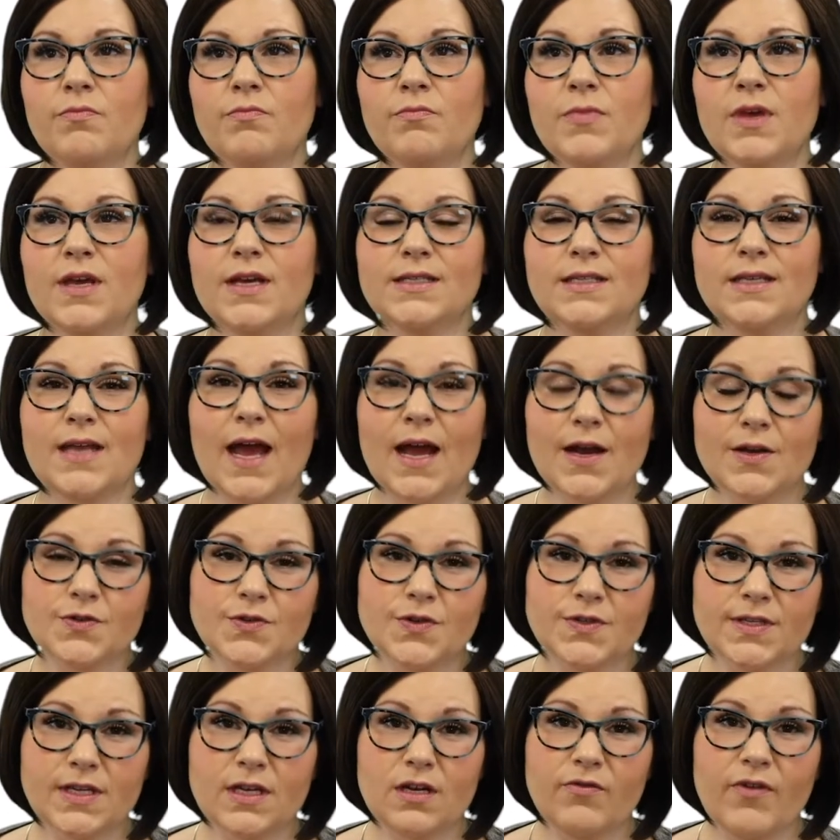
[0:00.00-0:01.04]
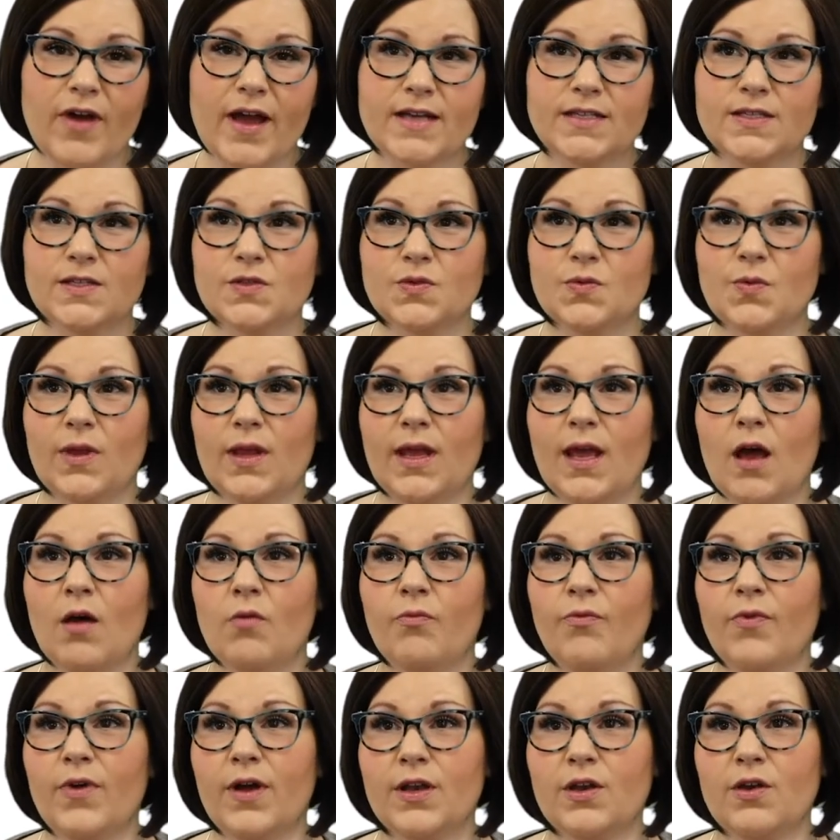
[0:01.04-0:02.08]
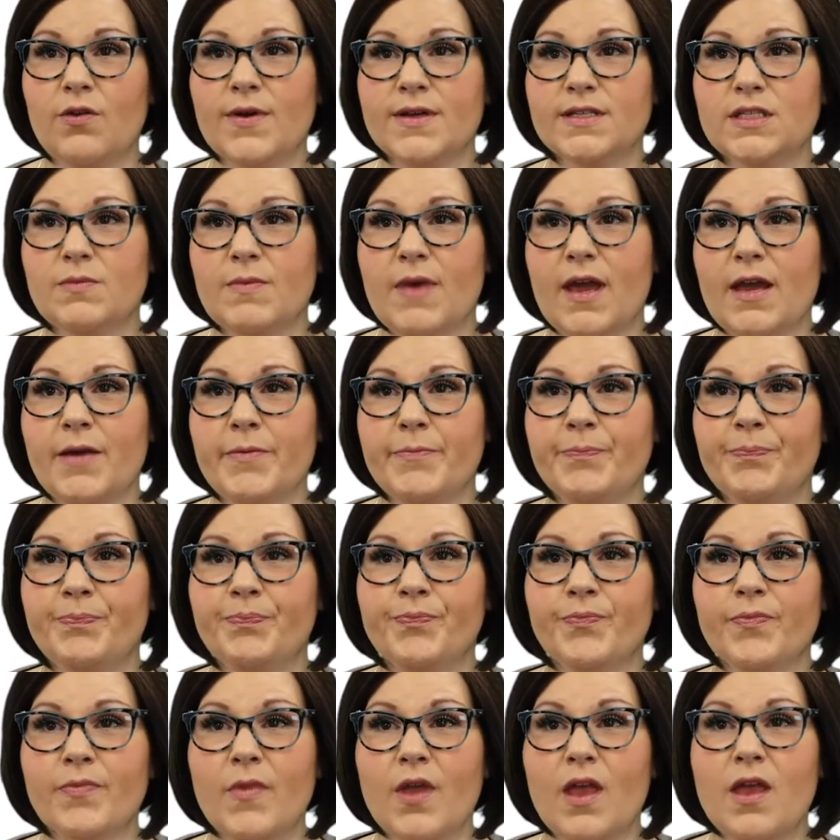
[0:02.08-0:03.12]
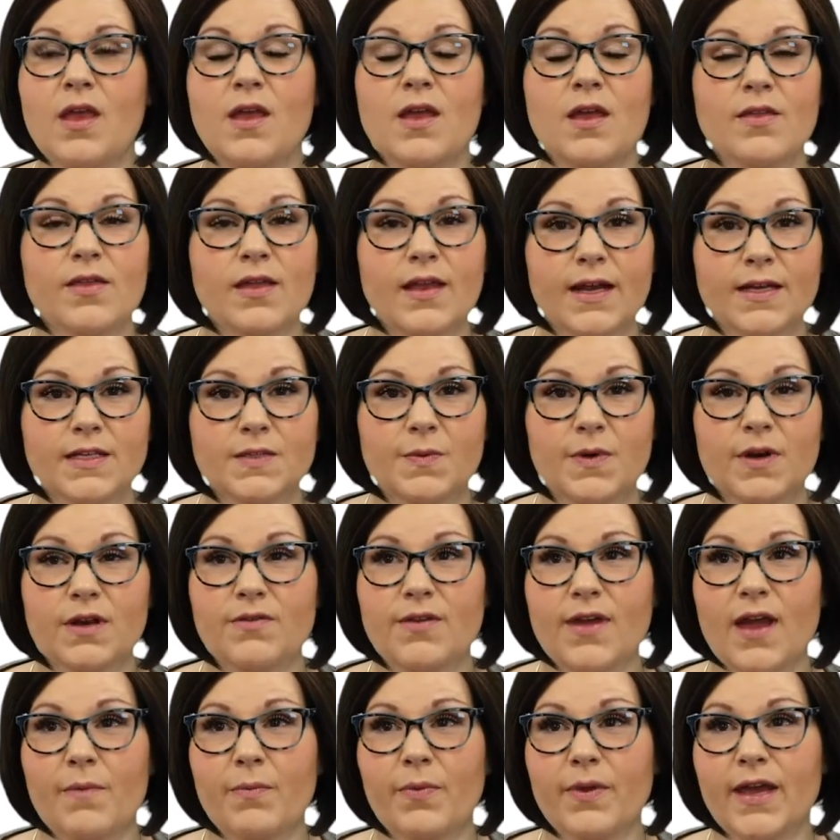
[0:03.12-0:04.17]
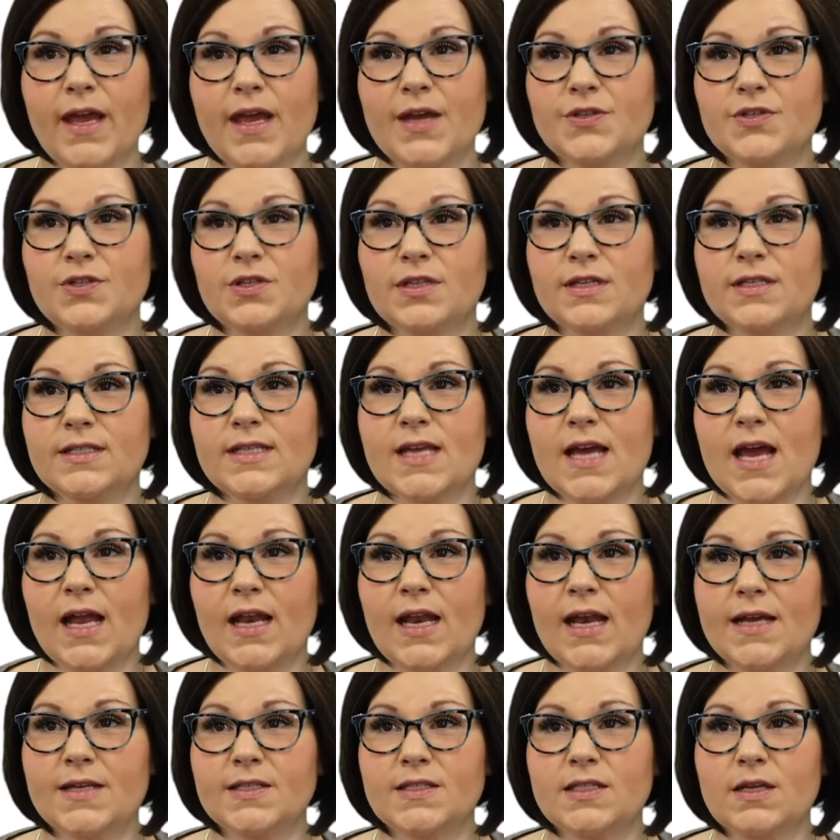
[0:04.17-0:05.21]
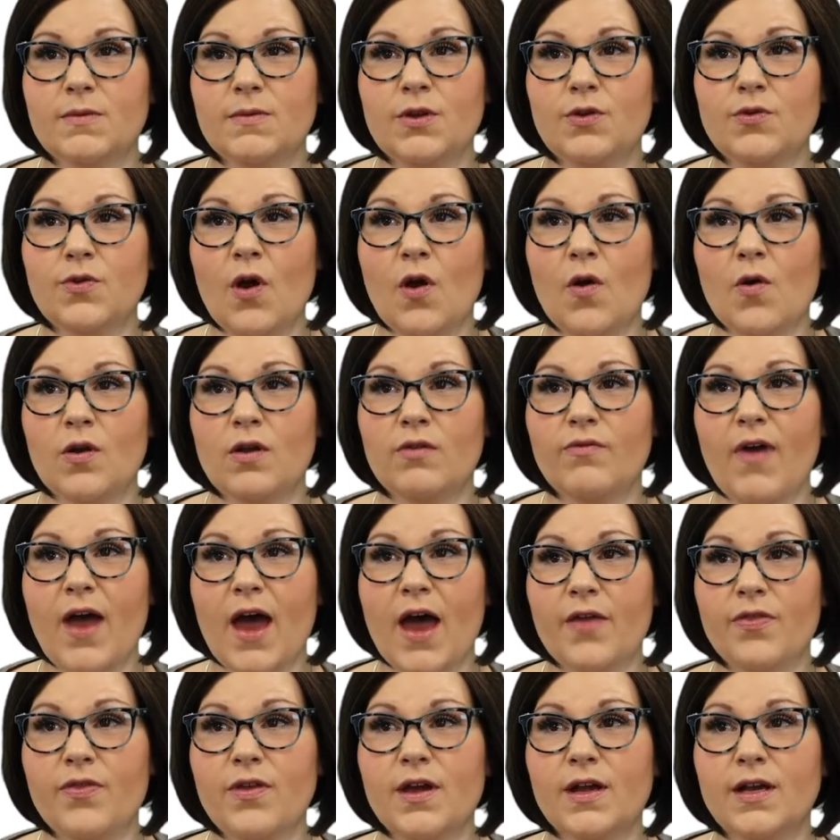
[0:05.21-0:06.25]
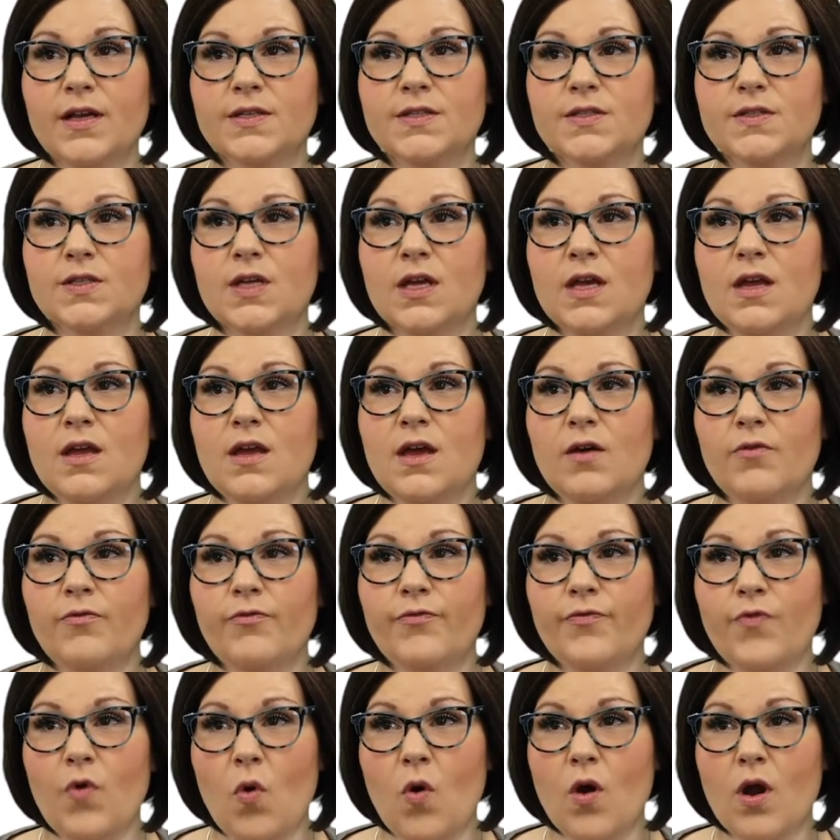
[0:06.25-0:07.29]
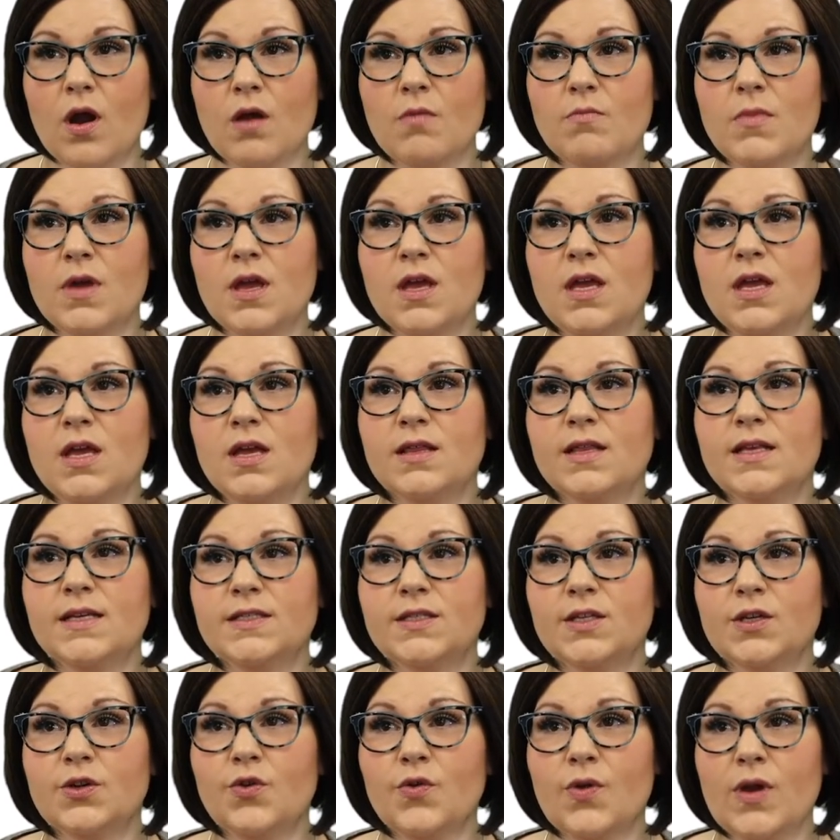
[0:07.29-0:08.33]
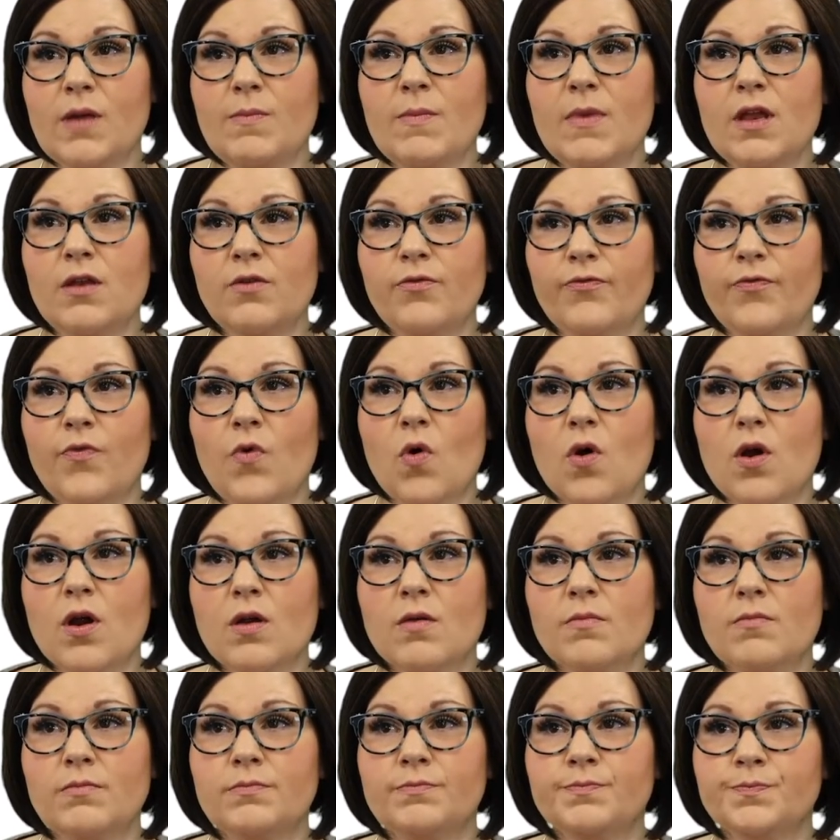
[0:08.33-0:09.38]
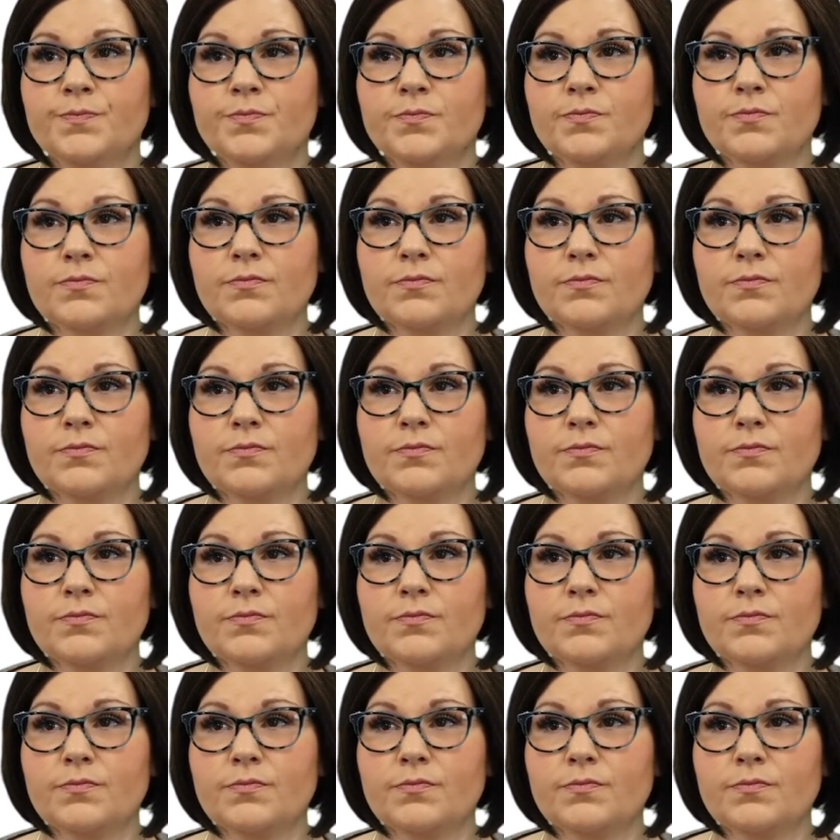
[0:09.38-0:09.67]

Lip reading: because an extra set of eyes is really helpful on your resume. The next part of the application is the NASW Code of Ethics form. This agreement form,